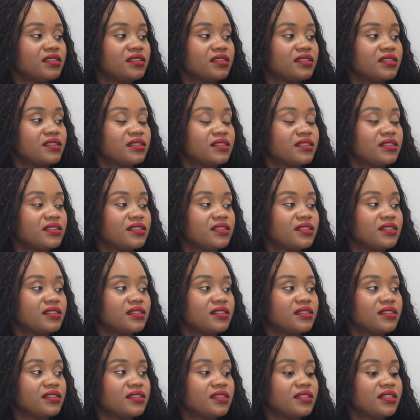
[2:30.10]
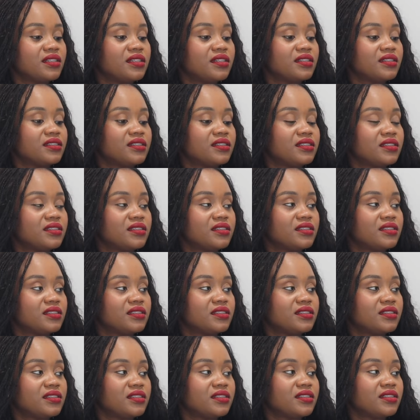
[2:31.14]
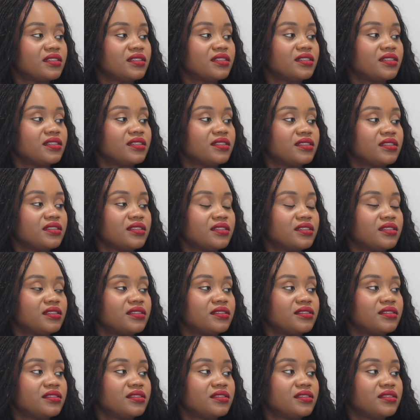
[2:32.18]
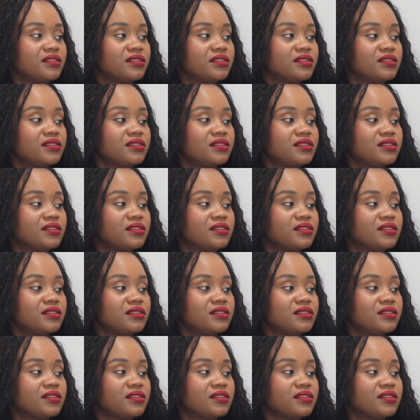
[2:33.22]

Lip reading: (not speaking)